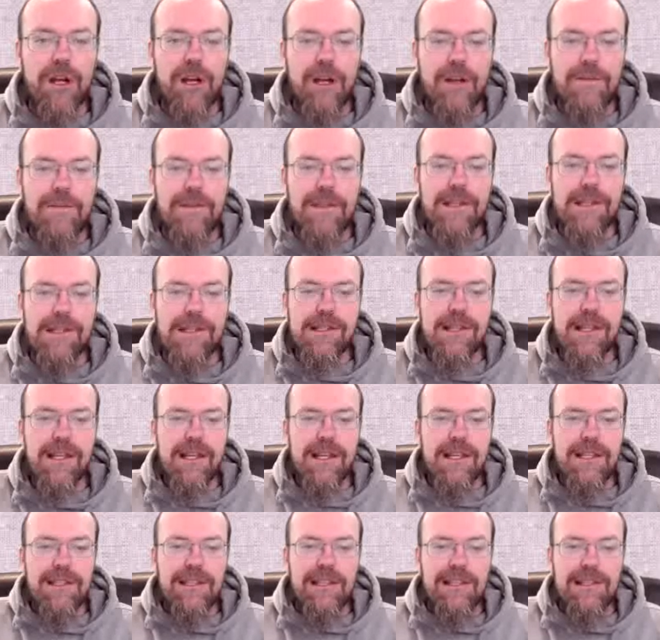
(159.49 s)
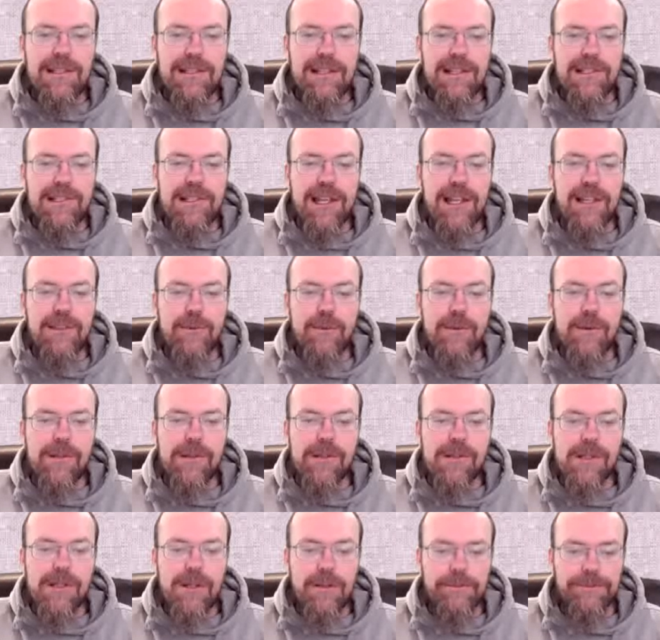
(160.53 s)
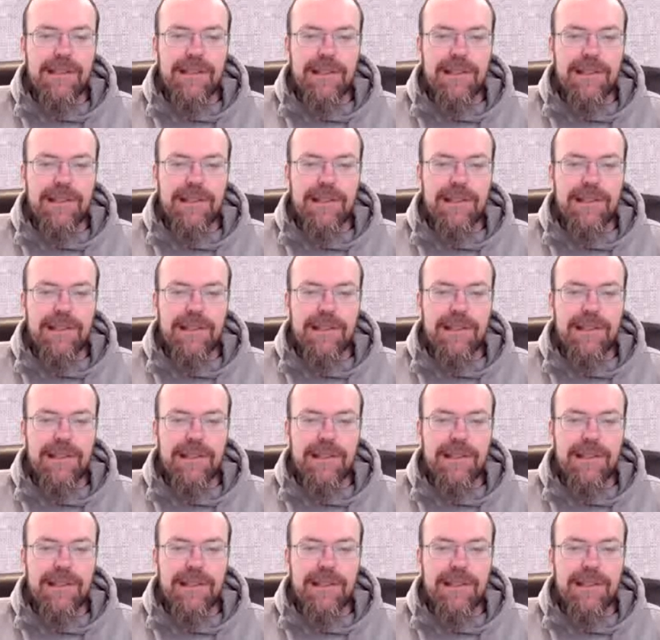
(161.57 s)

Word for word: of this the, these ten horns.